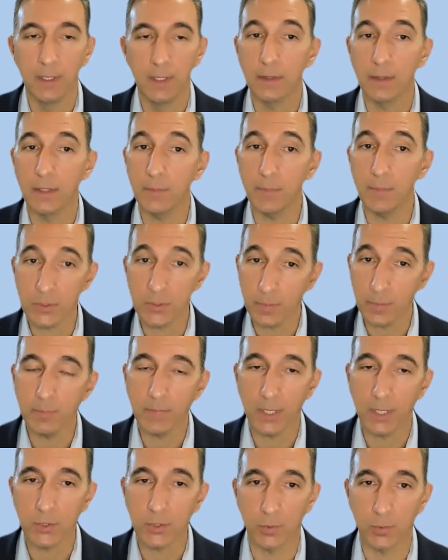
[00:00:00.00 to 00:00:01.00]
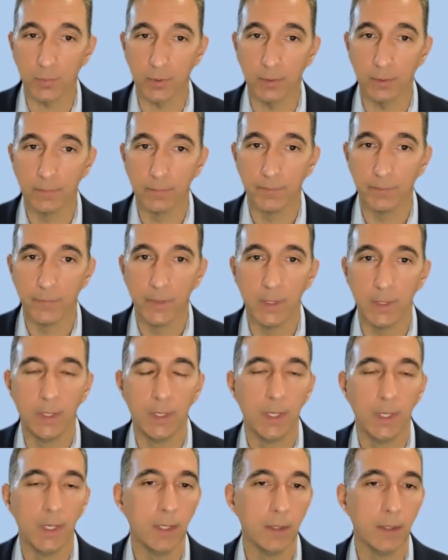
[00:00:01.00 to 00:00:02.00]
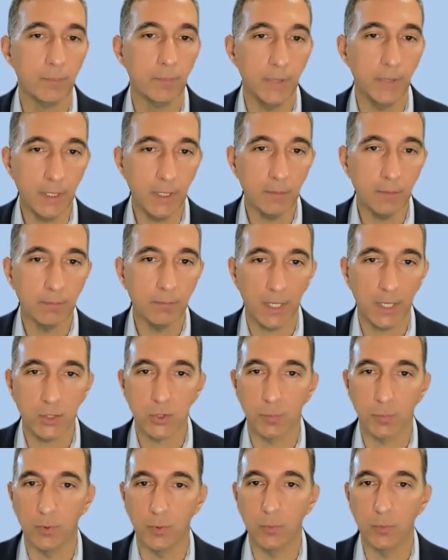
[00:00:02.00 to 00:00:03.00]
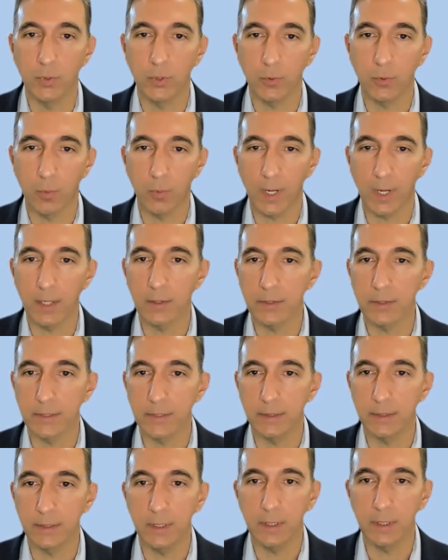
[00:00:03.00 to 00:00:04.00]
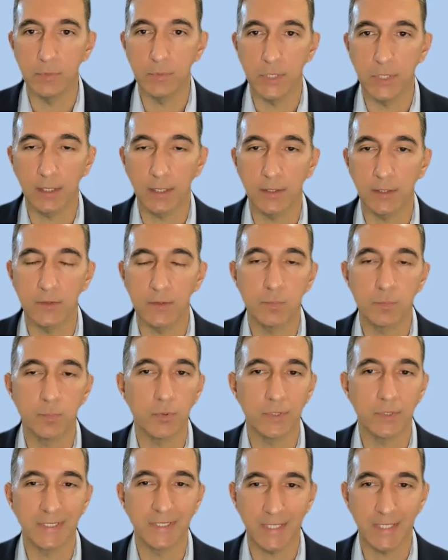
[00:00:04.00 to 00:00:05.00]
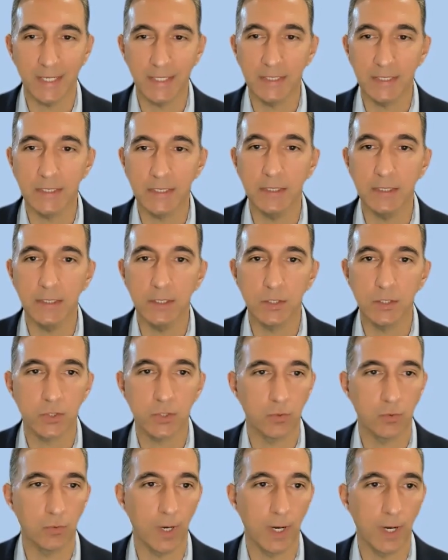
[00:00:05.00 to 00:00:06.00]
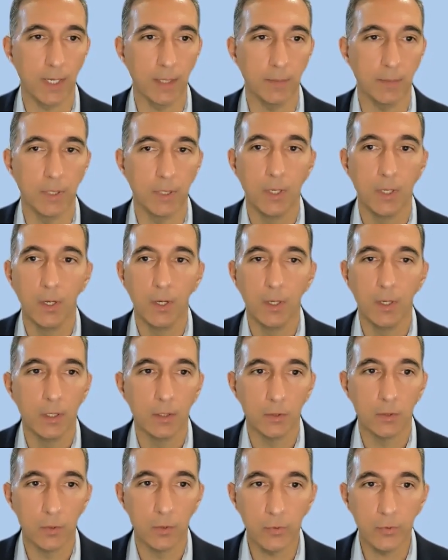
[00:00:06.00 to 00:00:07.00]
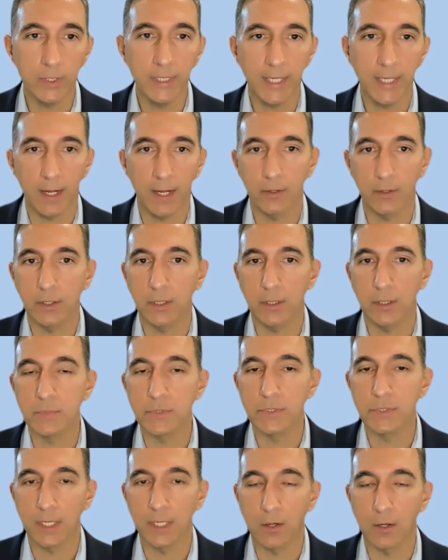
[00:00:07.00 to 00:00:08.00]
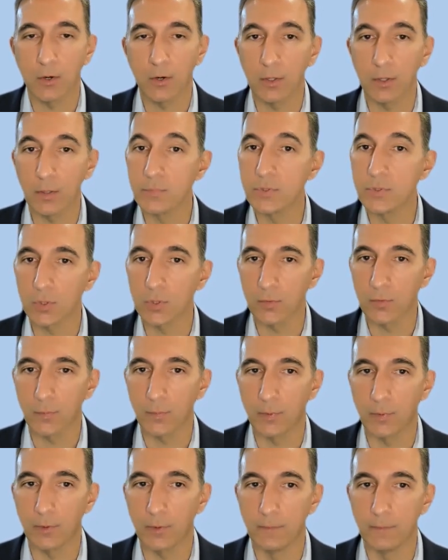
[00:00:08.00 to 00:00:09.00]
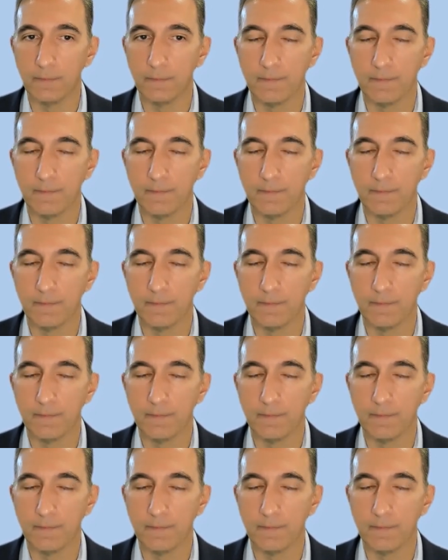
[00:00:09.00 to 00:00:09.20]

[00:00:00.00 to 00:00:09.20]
They must be measurable. Being measurable requires that the objectives precisely describe learning outcomes that are observable.